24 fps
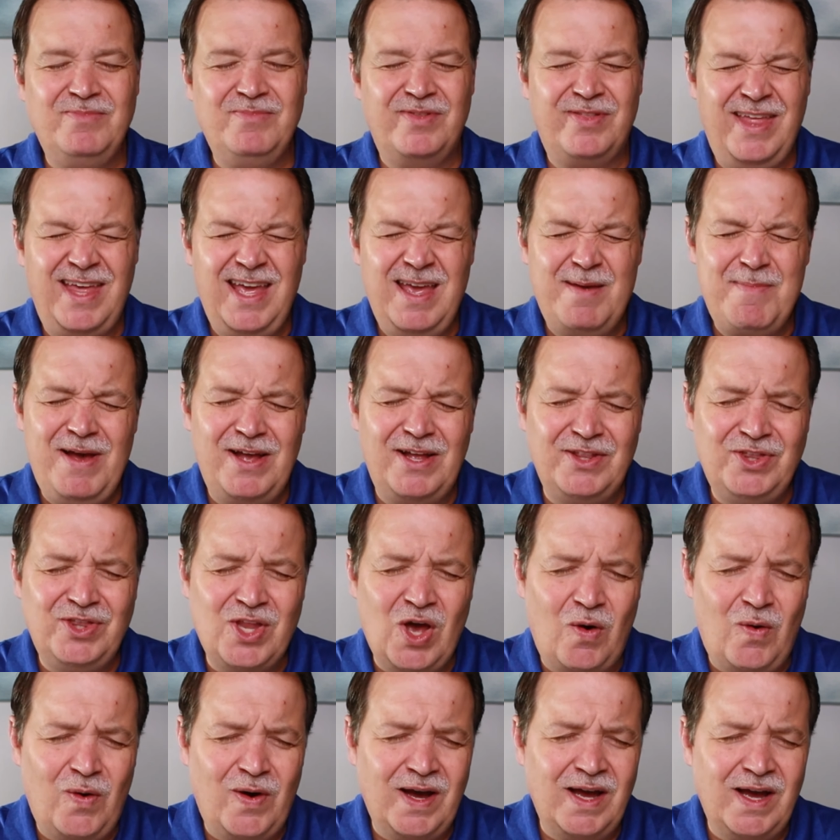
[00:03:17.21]
Think about
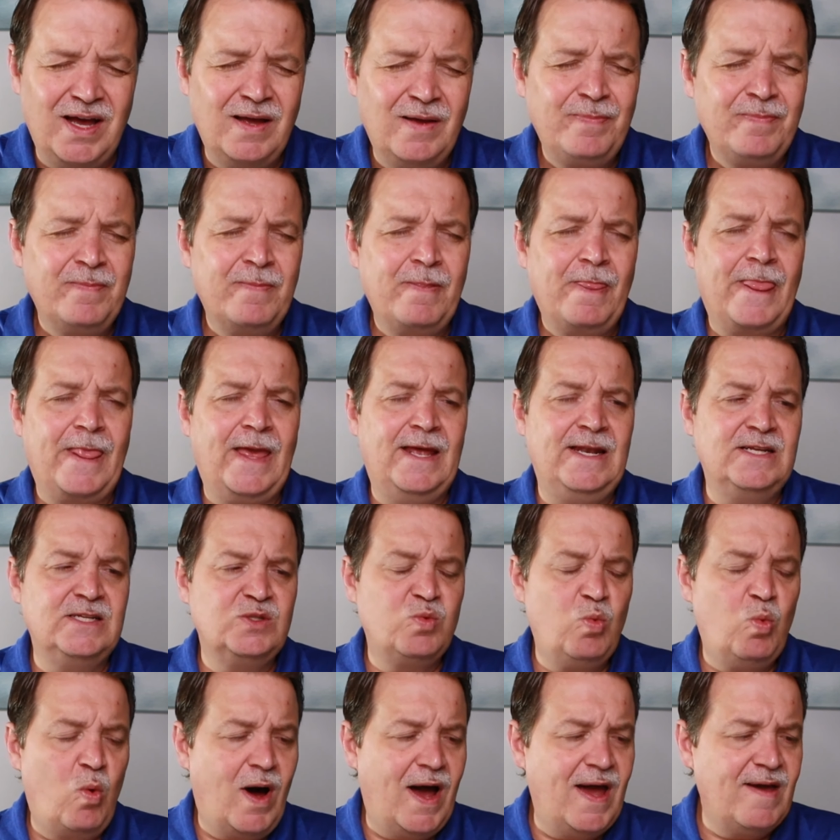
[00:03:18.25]
Noah and his
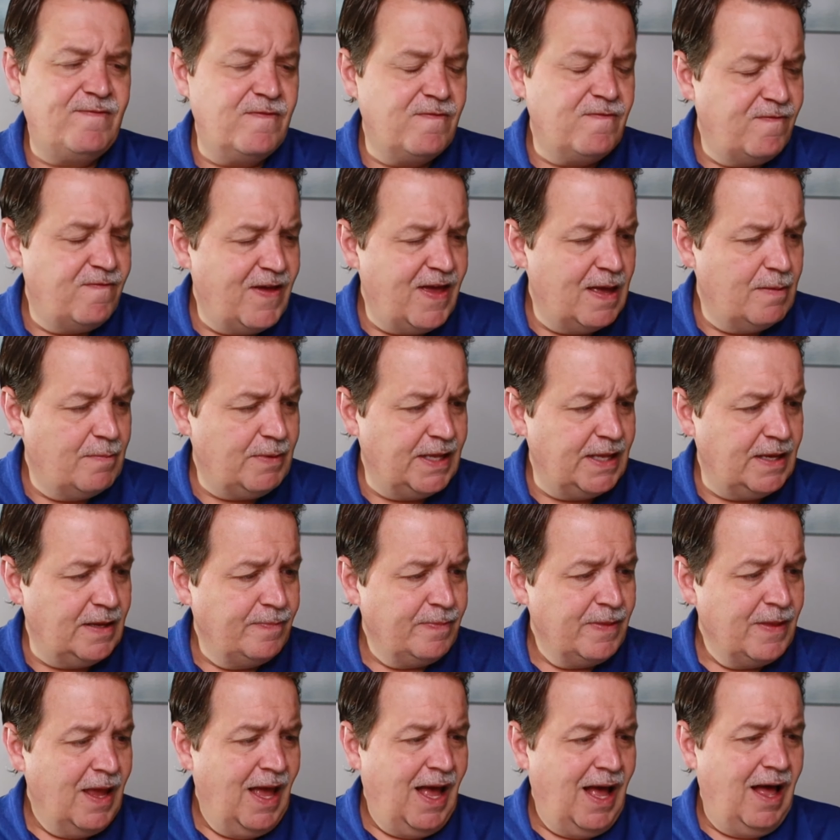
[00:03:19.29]
wife and family,
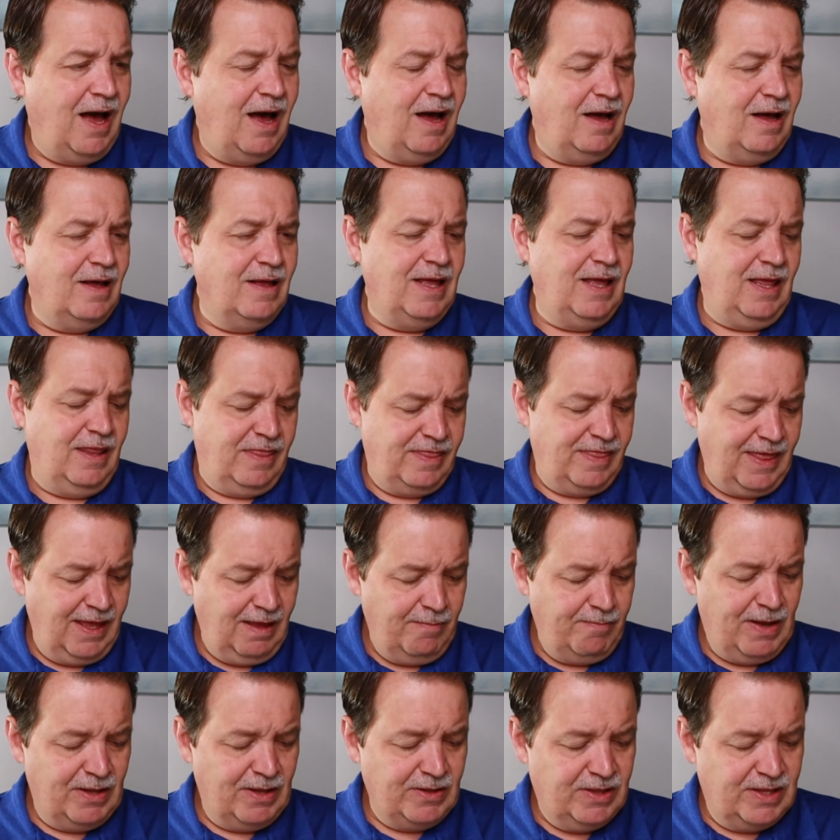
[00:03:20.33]
and think
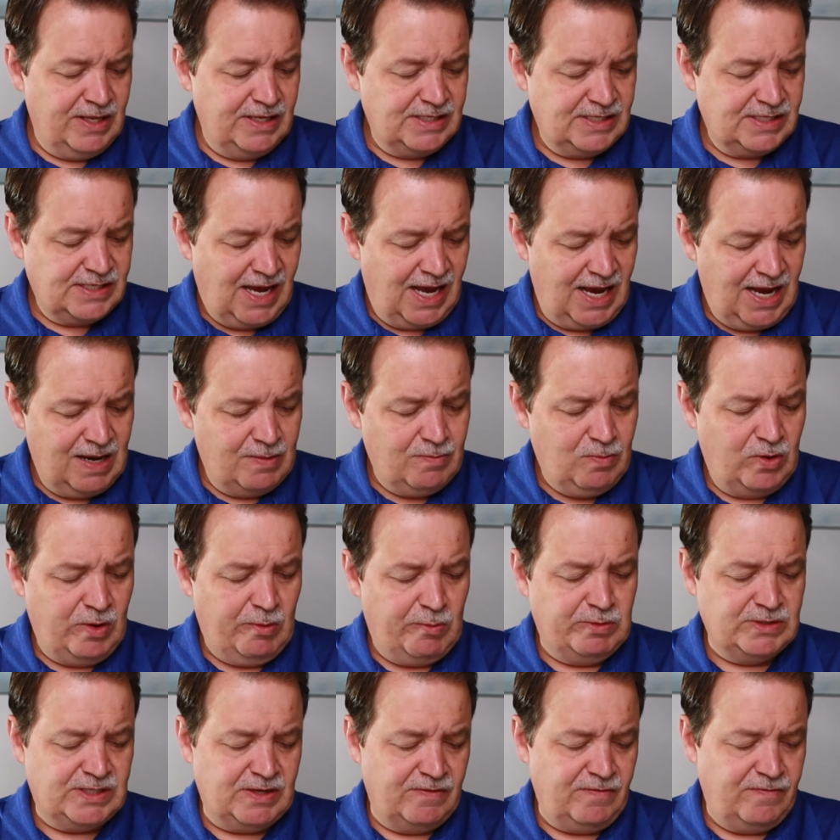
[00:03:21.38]
about this time. What
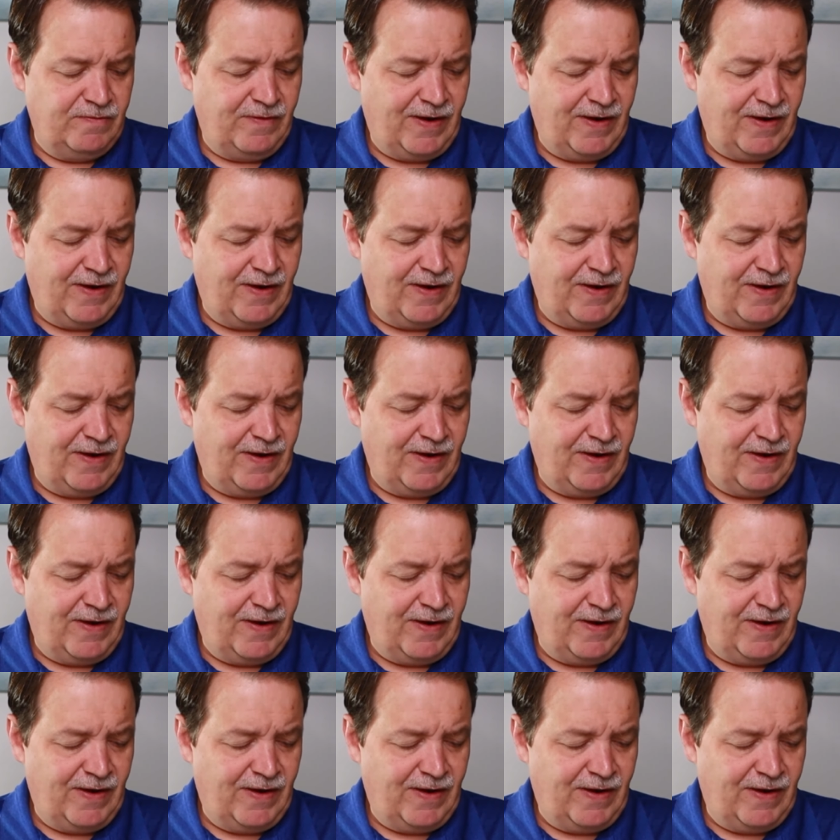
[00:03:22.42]
was it?